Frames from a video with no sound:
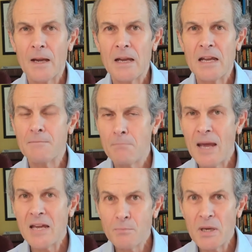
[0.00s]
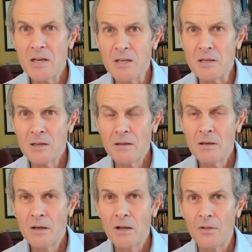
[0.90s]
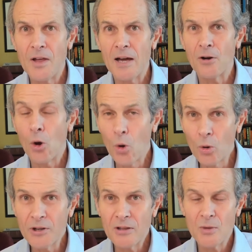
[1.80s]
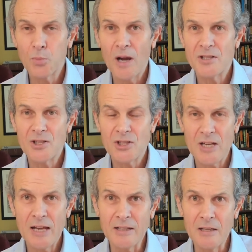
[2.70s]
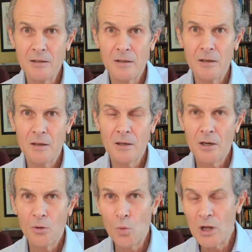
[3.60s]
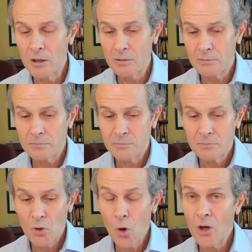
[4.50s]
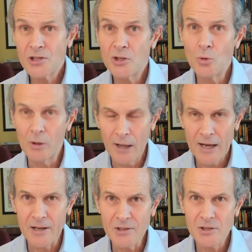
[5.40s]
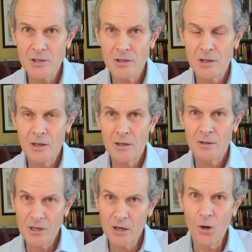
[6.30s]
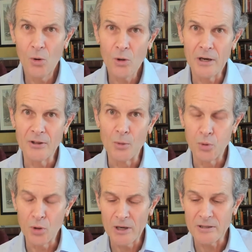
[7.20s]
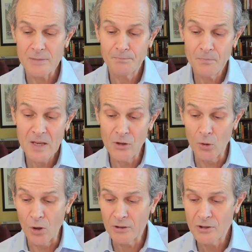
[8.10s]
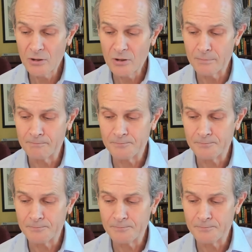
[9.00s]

It may be that holding the price steady will cost you less than lowering the price in the long term.